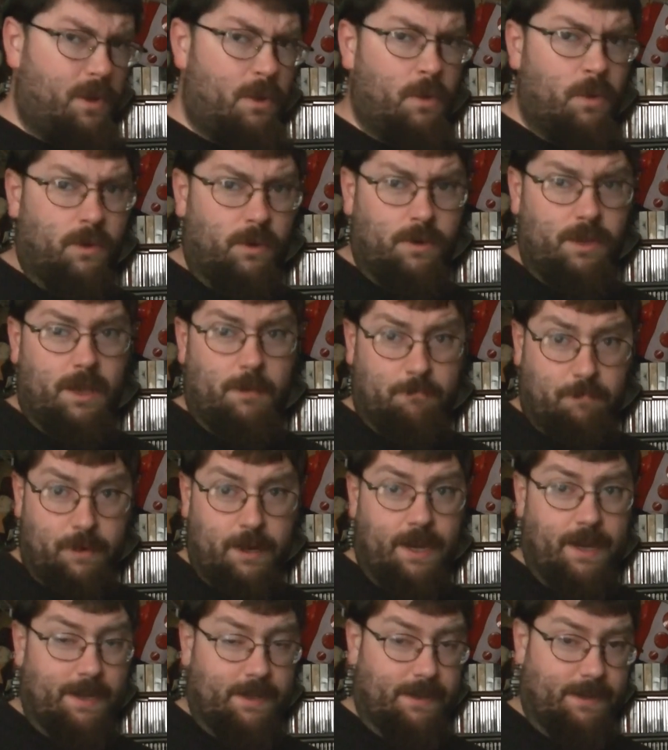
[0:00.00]
or they
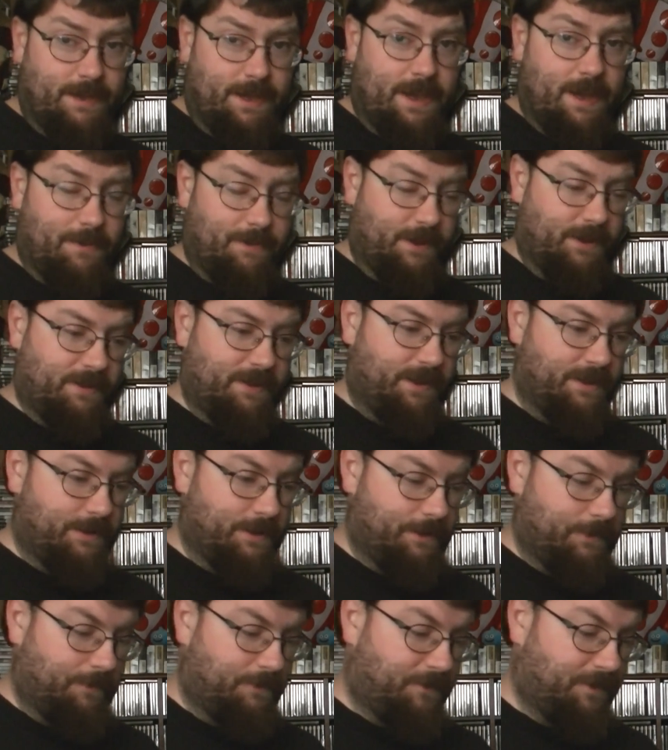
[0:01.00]
plan on having
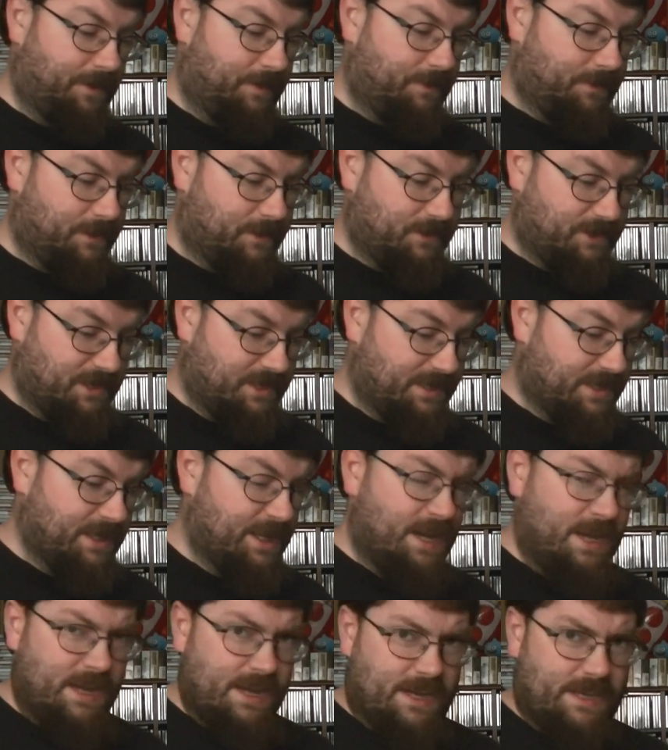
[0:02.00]
DRM free versions
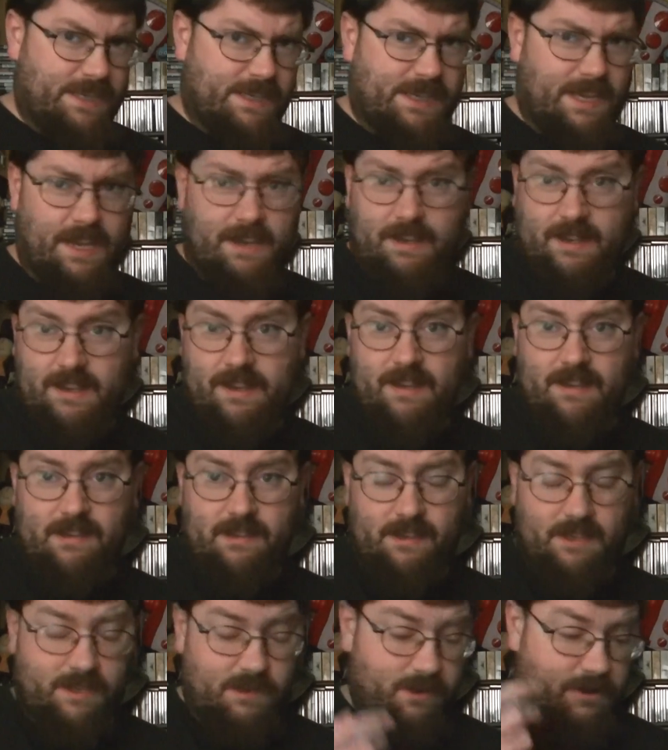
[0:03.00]
because they did
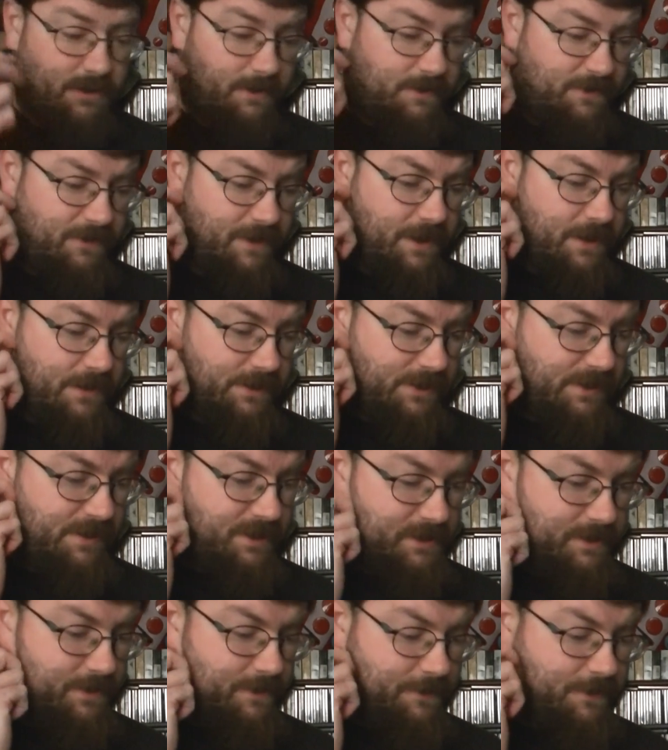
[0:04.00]
so far
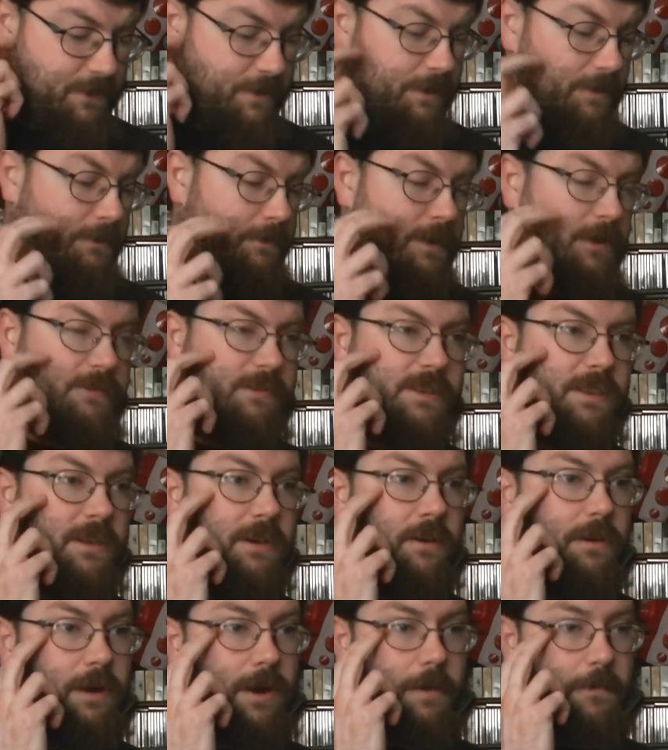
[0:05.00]
so for most of
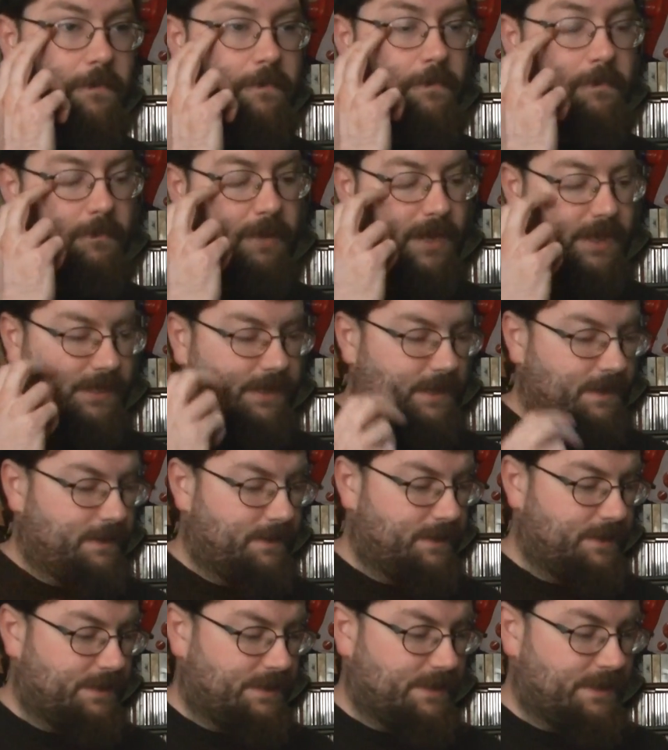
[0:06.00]
their um, PC
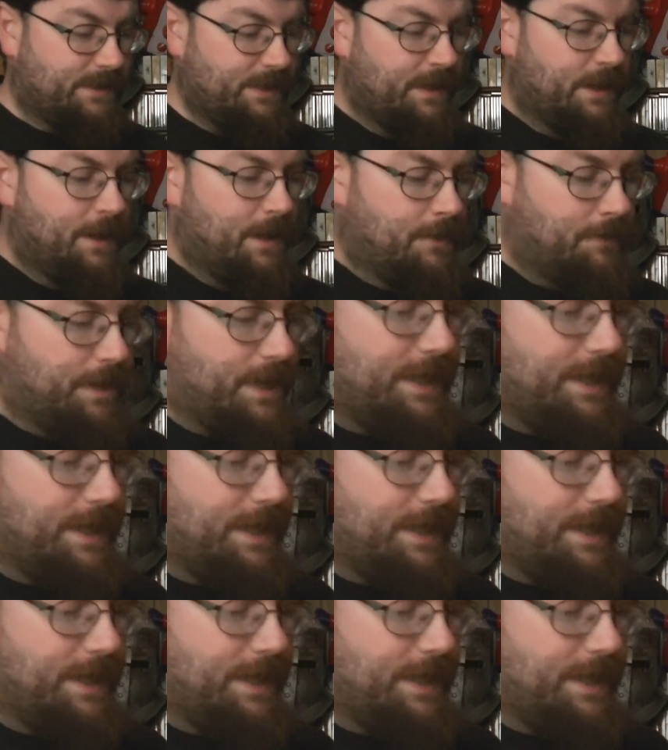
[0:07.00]
releases. But